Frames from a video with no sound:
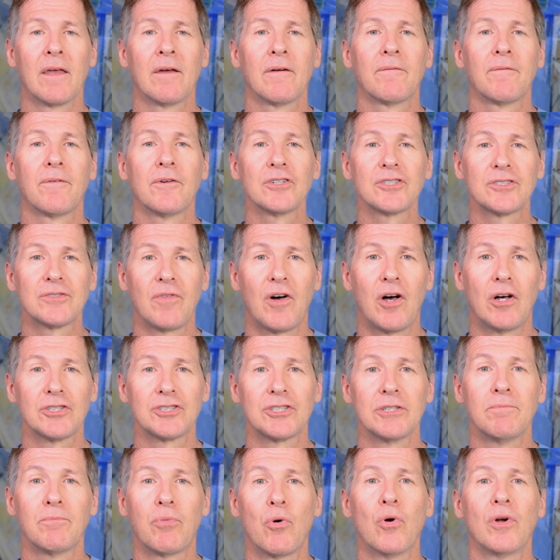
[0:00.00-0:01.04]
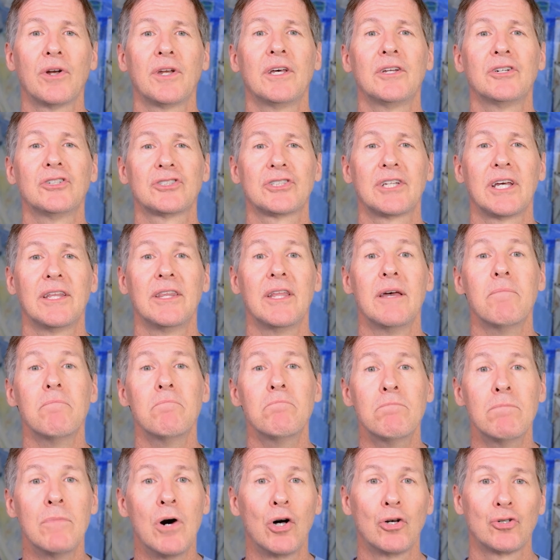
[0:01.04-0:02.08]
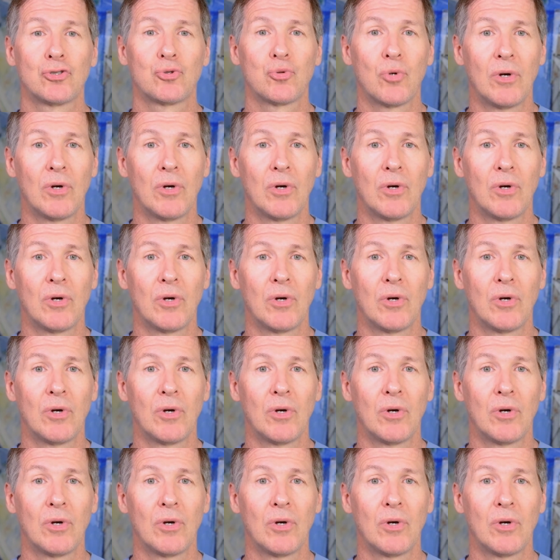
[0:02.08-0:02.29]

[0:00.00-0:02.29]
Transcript: First of all, it's important to understand that most